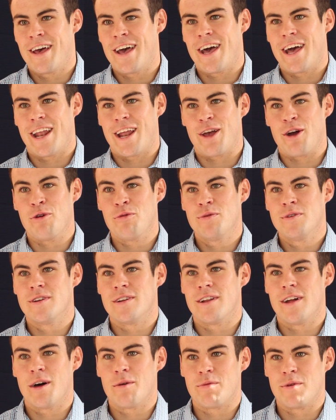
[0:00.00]
And I
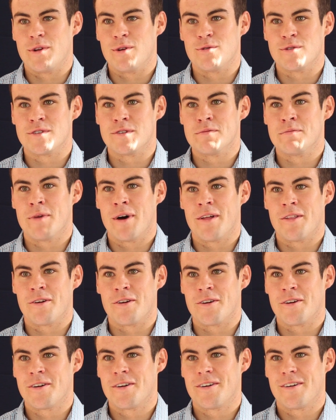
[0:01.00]
opened it up, and it was the
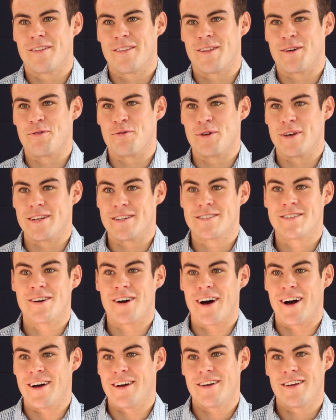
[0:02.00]
mother that we had
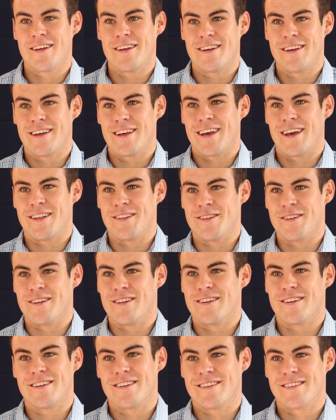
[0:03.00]
taught, and
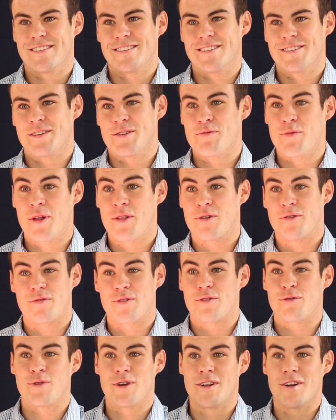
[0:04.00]
the mother of
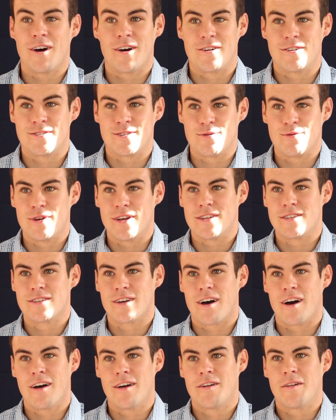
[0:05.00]
the three daughters that we had
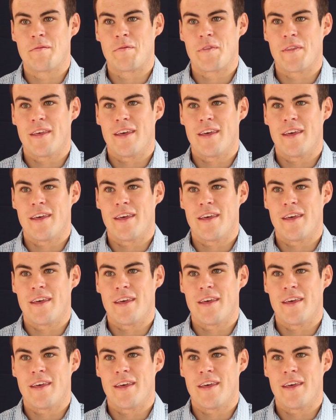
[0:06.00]
taught.